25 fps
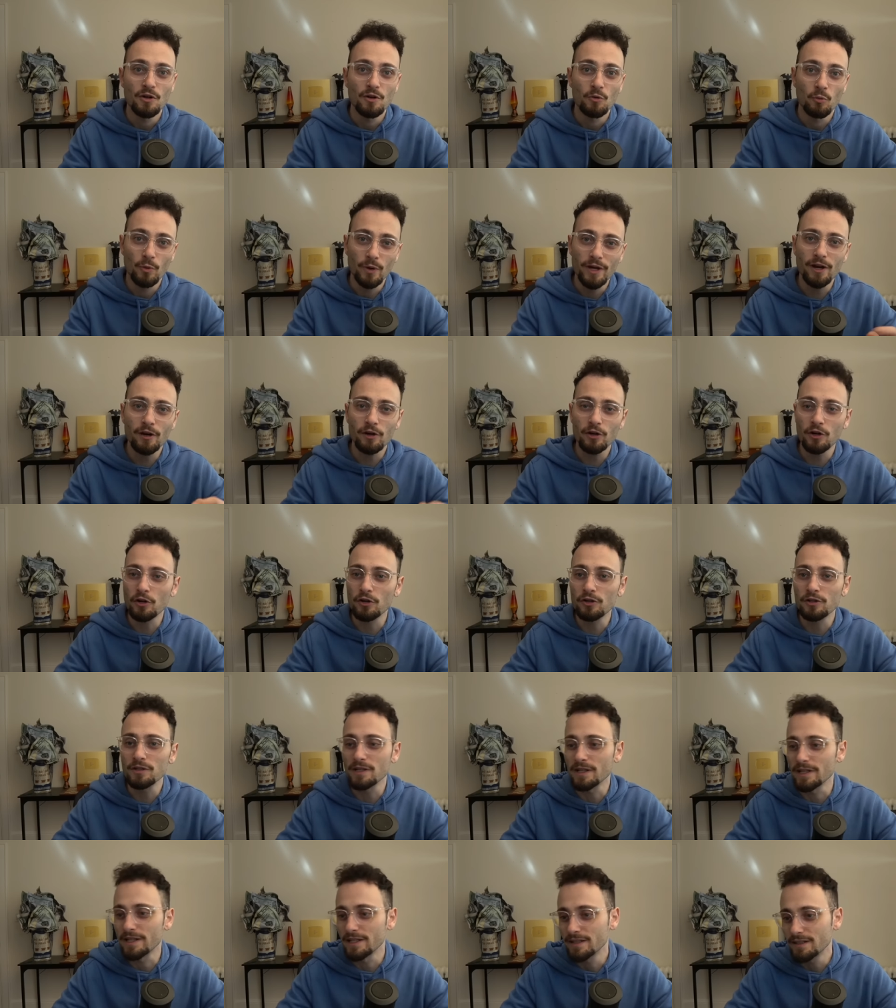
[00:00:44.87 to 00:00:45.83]
We are
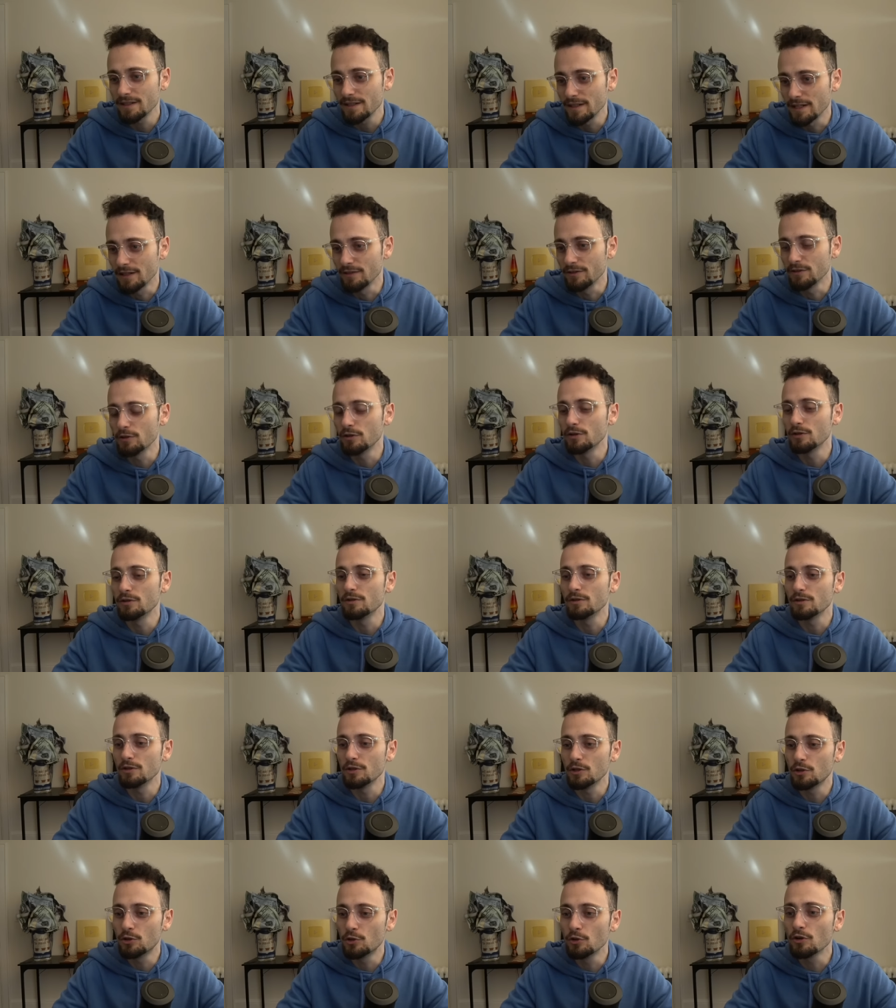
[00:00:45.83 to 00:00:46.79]
currently in the
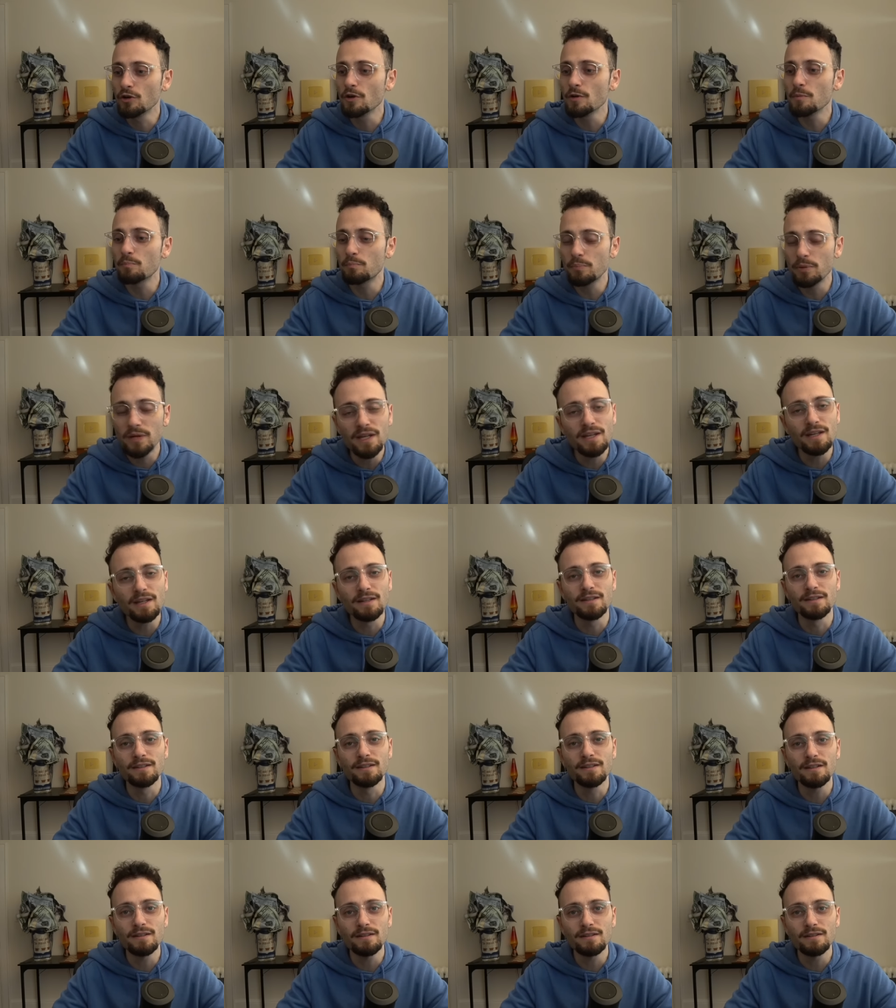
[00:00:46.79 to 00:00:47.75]

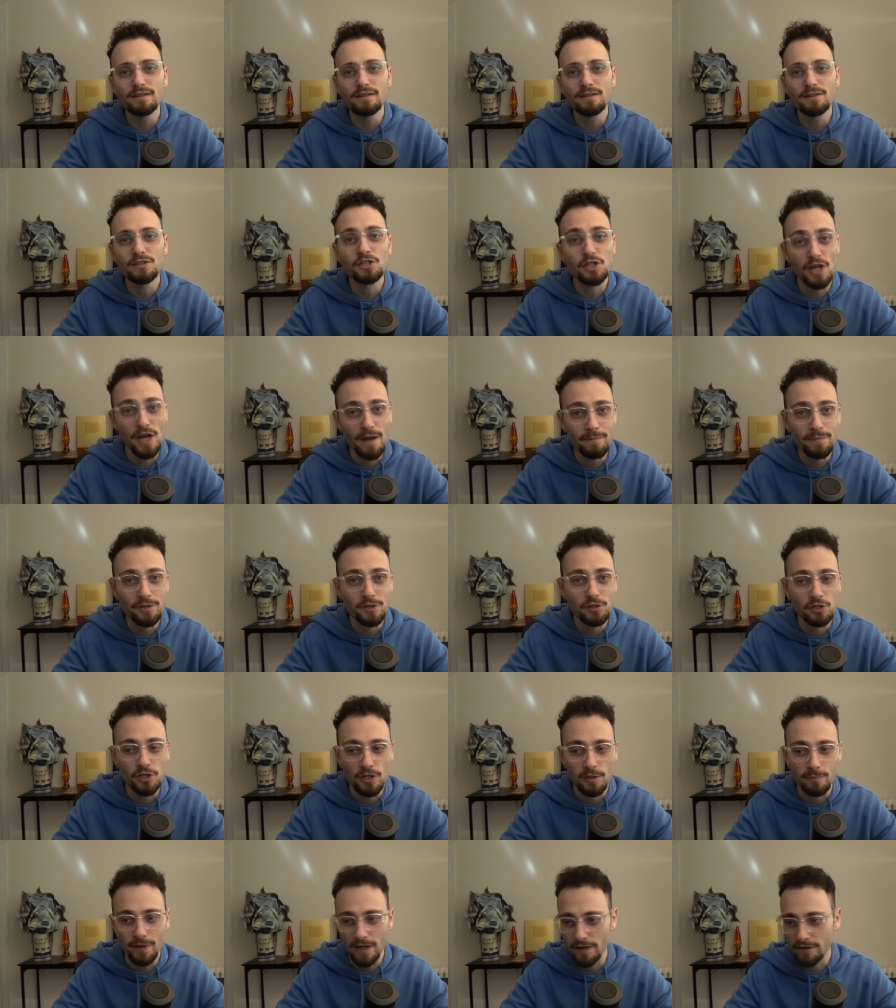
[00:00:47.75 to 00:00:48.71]
European
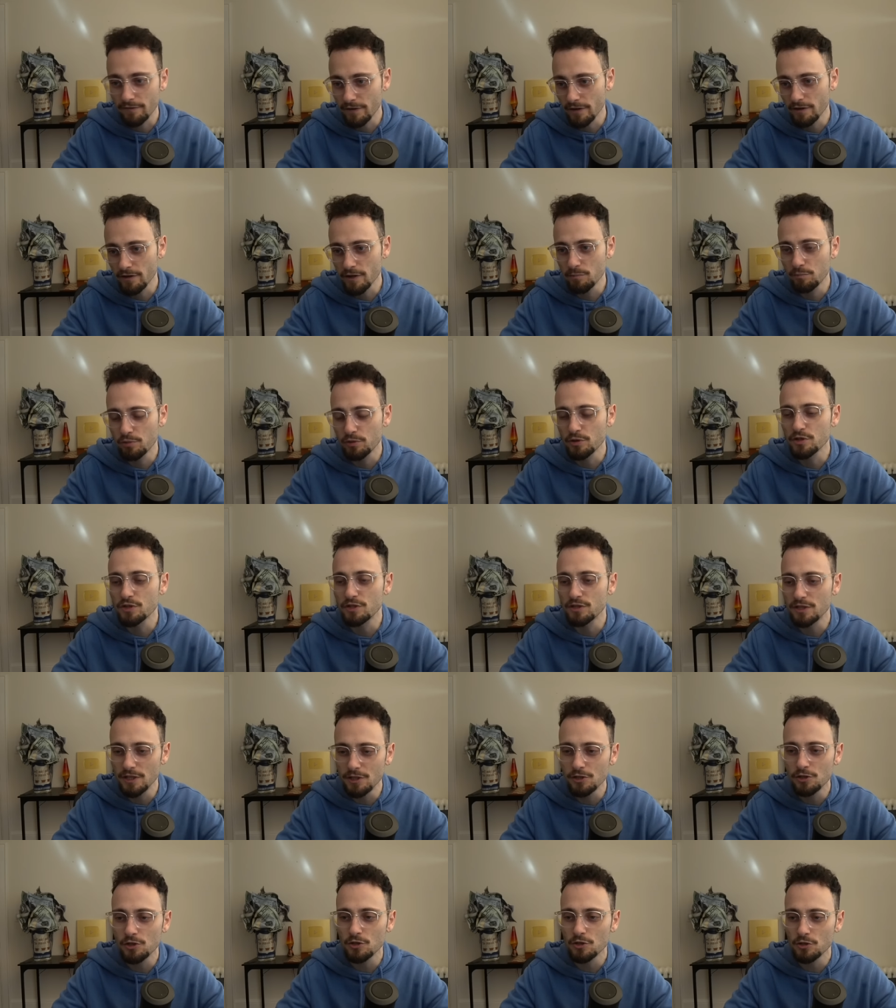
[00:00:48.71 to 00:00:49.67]
Championship, a very
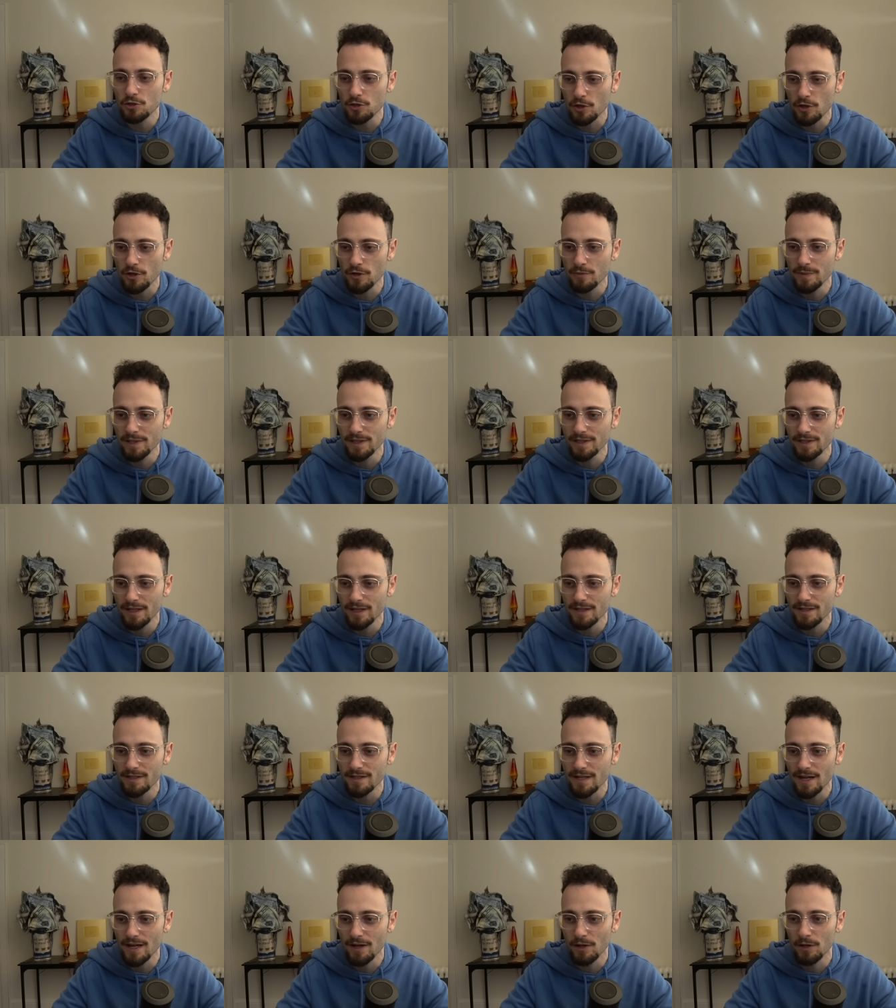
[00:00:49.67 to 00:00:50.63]
prestigious tournament that
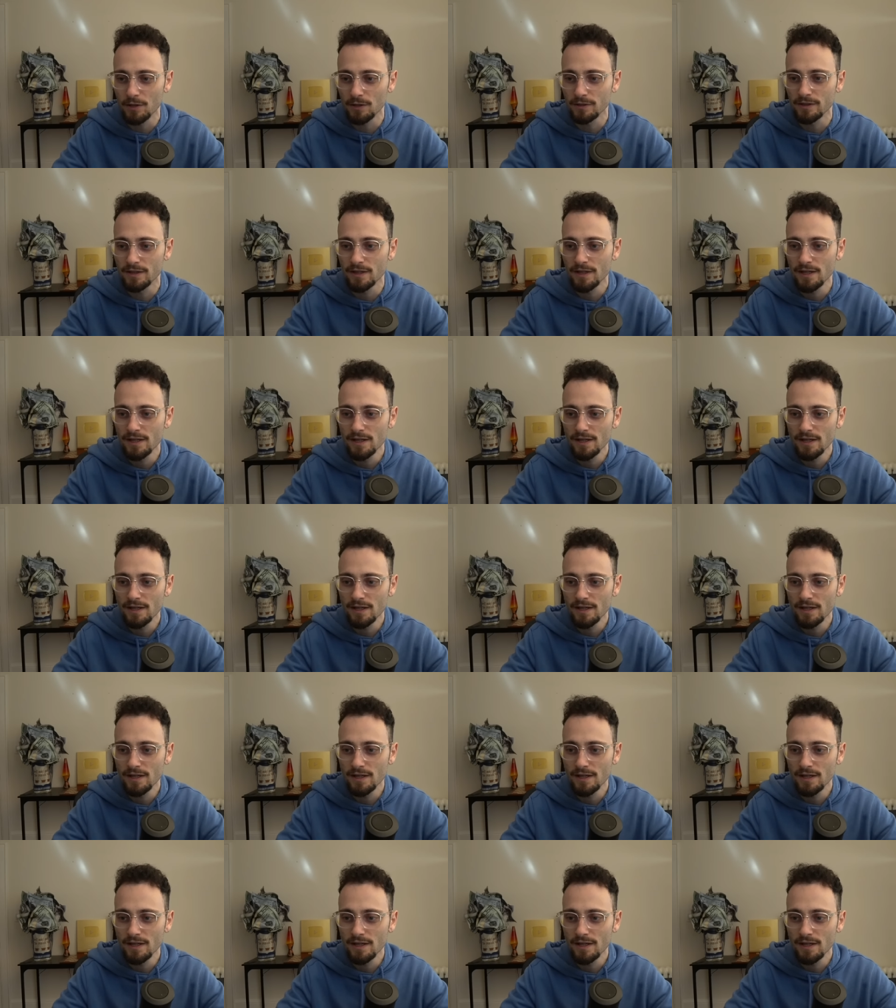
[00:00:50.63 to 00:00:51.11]
is held